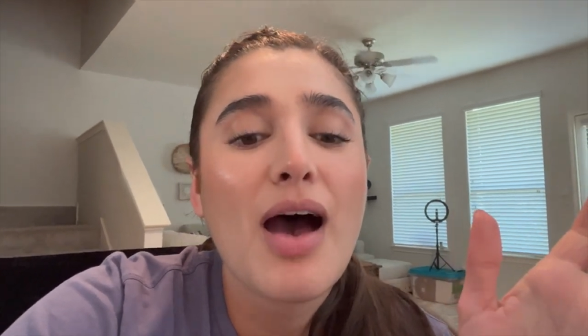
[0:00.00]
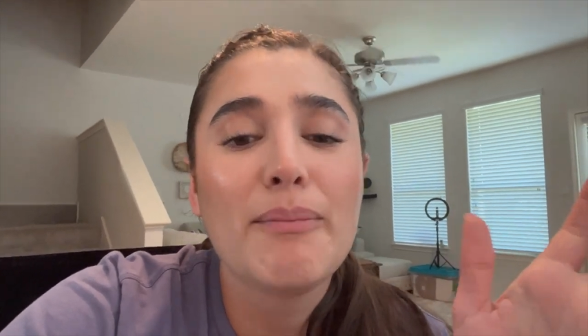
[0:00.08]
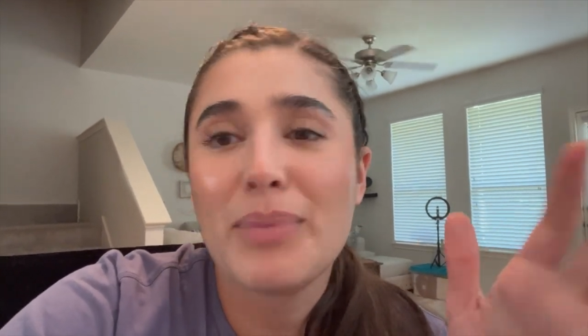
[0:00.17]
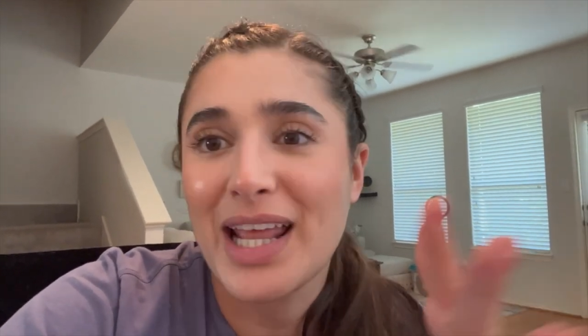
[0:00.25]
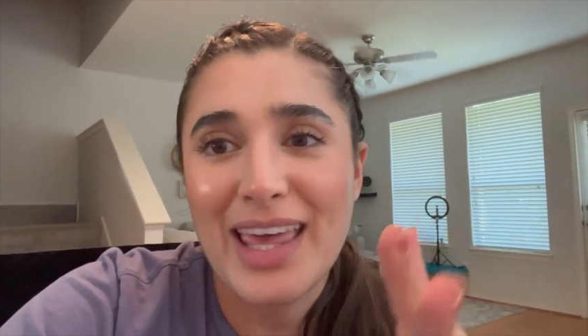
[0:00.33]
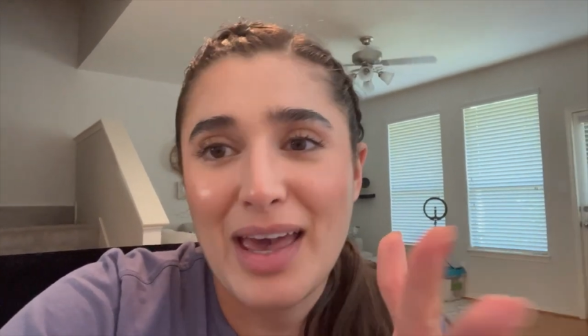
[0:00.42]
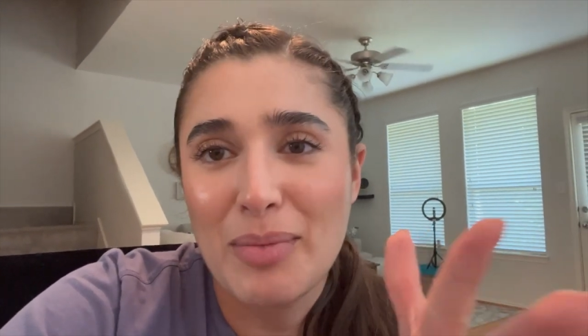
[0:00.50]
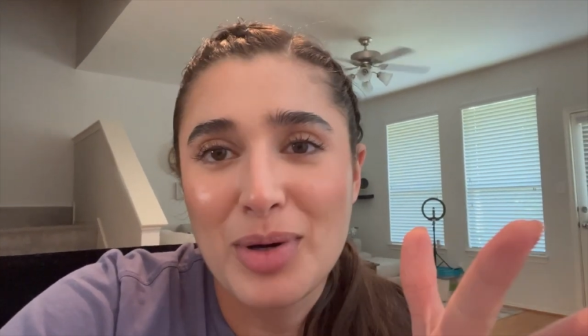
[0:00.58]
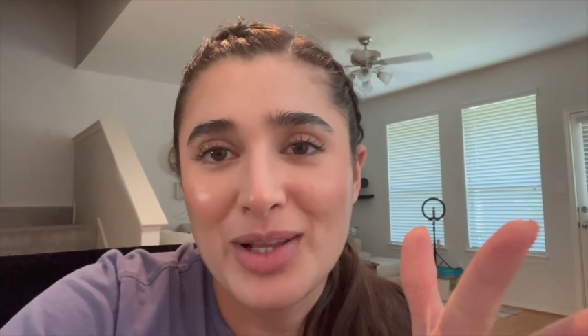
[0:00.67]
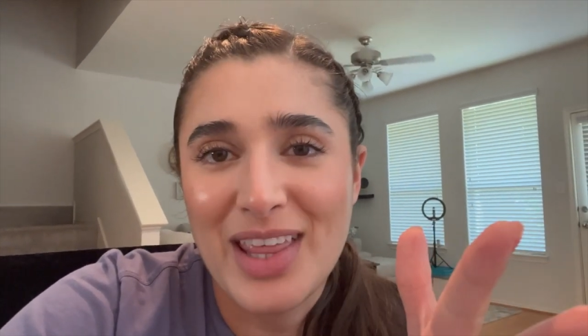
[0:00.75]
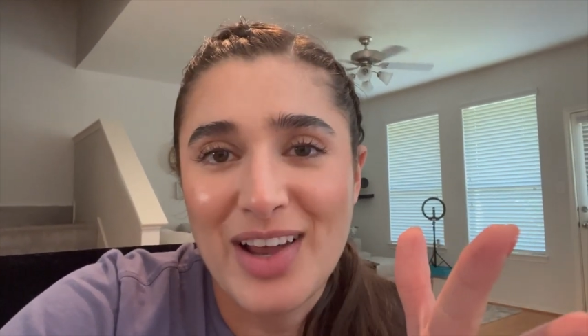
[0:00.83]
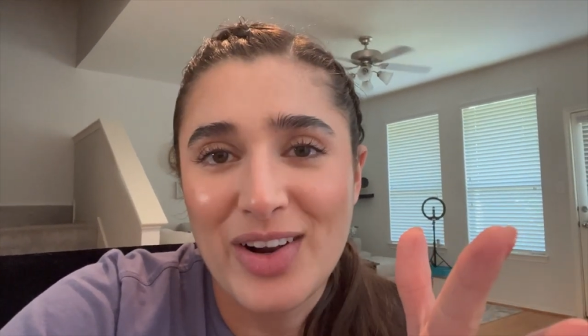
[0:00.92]
but I can't
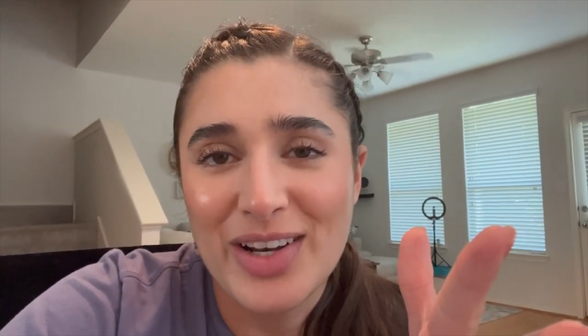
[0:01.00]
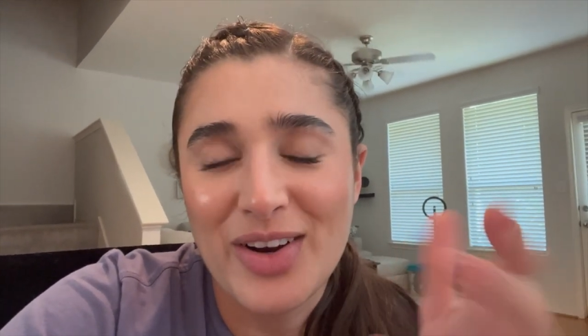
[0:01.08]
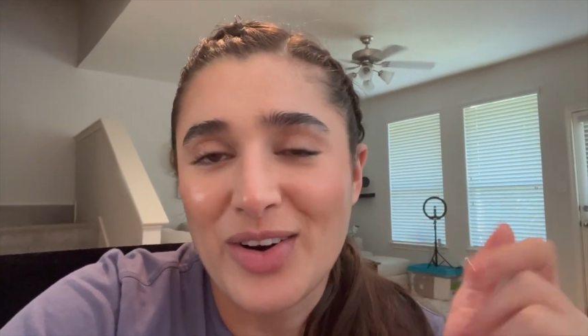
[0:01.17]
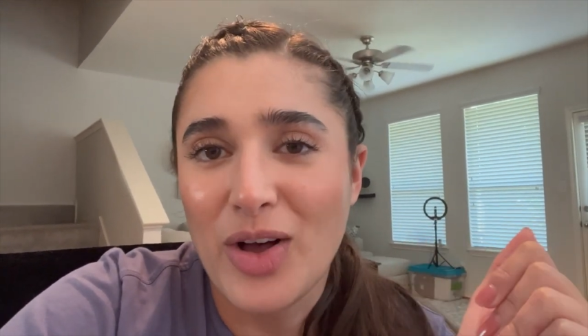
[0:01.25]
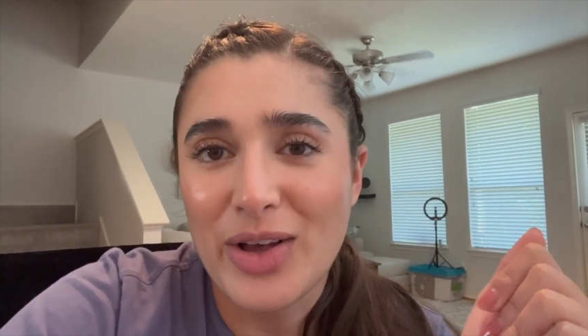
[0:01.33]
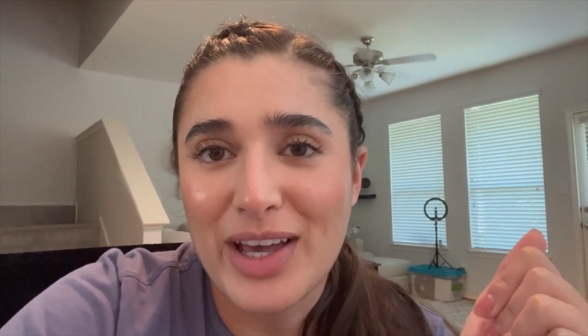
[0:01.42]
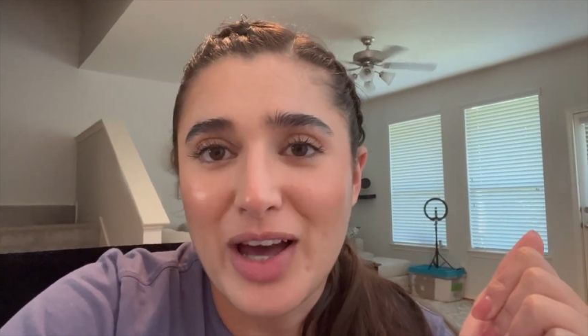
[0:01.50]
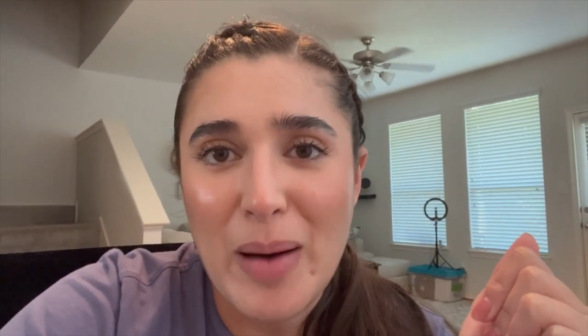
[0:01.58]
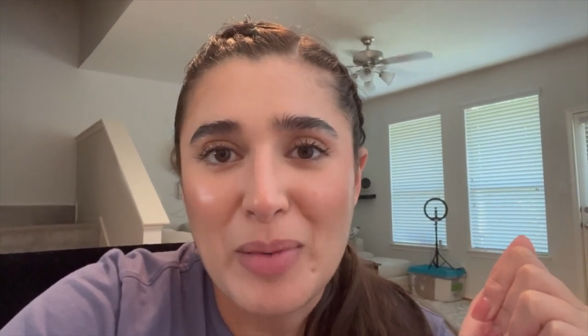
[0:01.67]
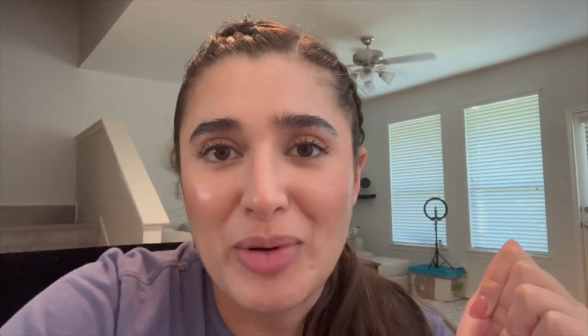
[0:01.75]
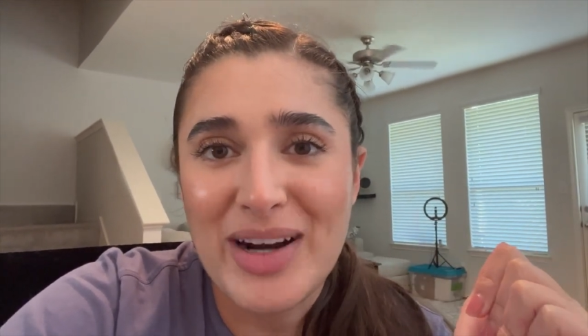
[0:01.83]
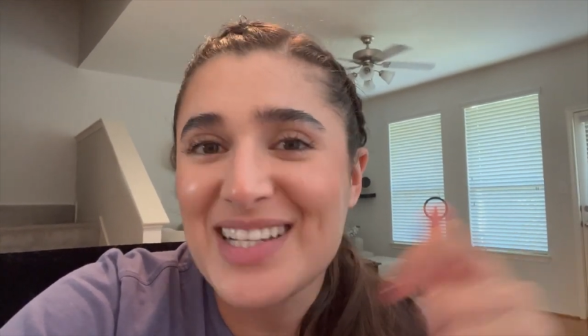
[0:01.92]
put that on here. I'll get
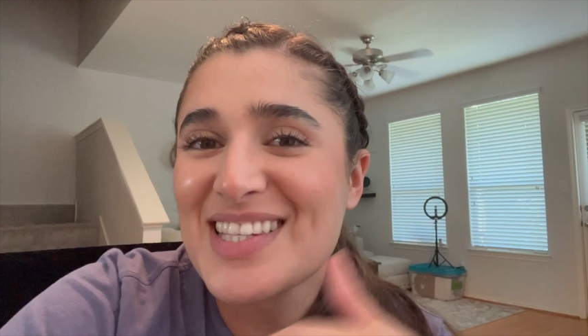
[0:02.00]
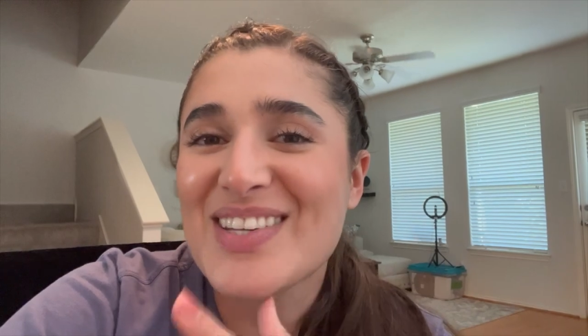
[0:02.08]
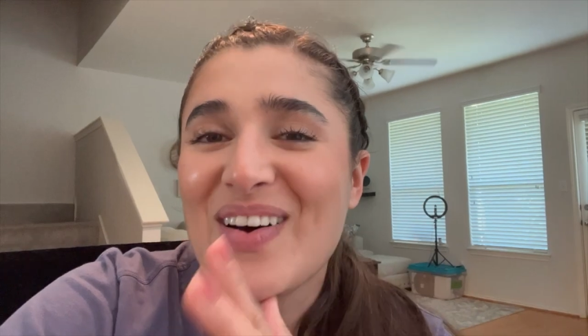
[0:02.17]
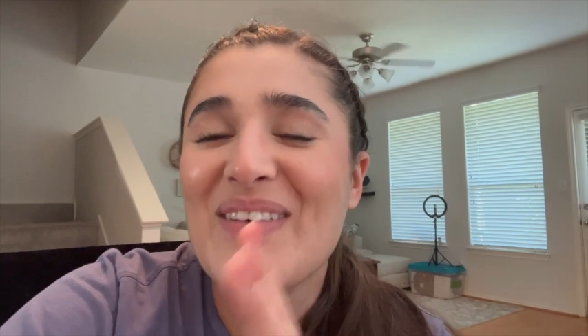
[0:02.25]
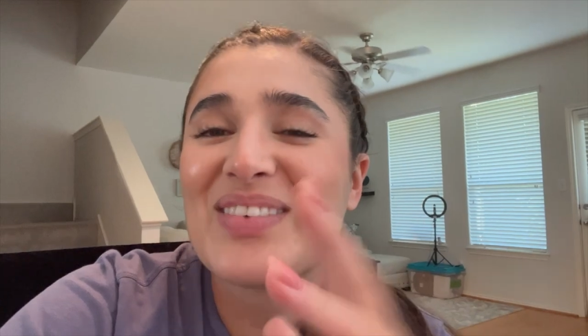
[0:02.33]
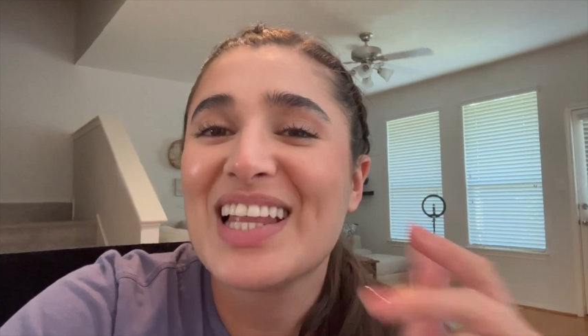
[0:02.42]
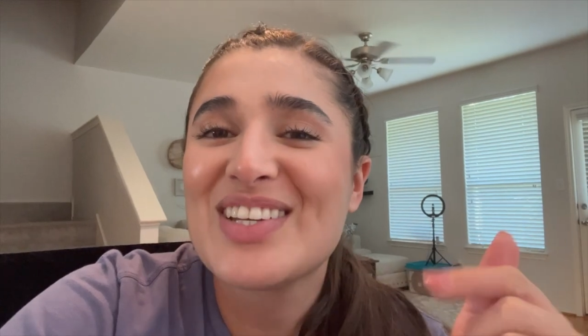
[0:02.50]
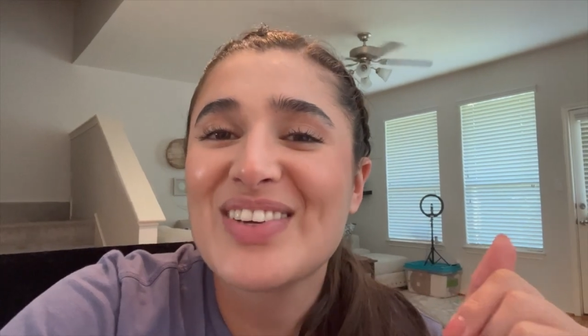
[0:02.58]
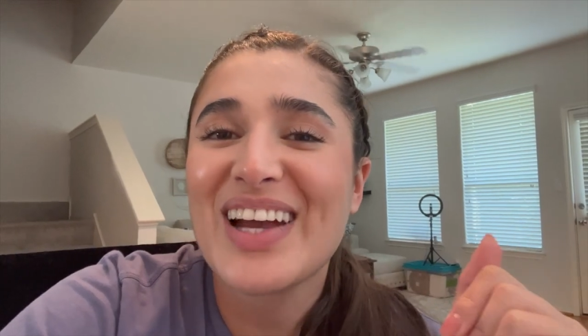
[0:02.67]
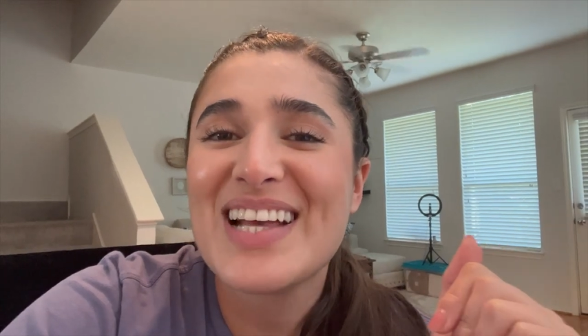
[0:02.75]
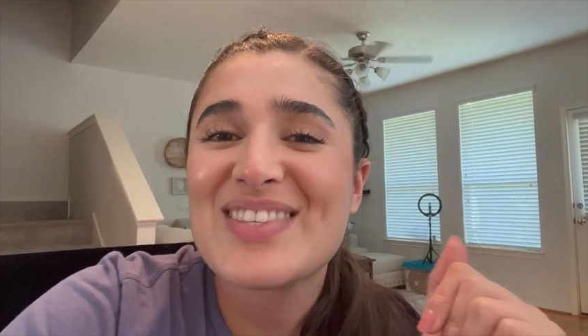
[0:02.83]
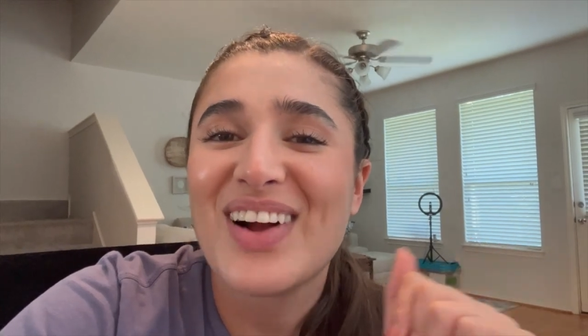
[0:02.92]
copyrighted. So I'm going to let you
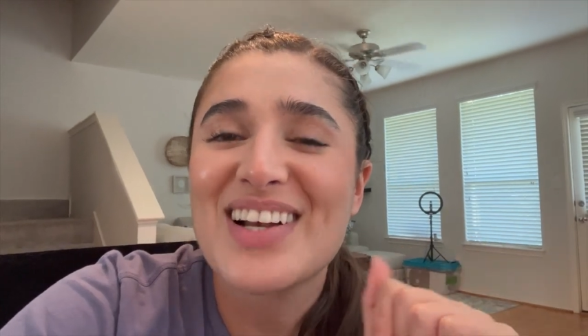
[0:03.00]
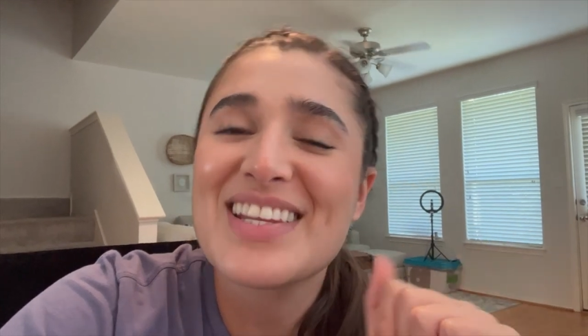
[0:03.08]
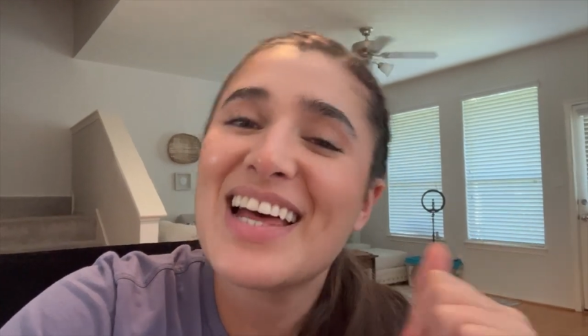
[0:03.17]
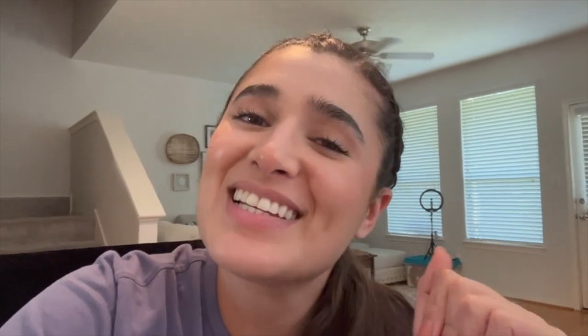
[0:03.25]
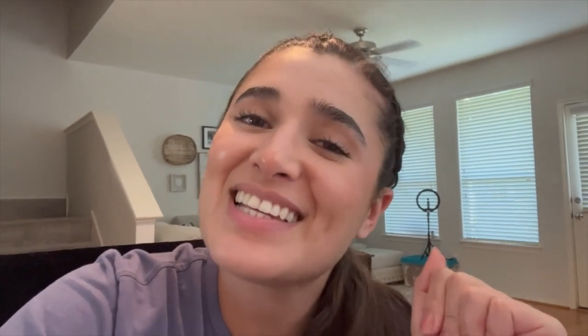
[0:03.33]
guys watch that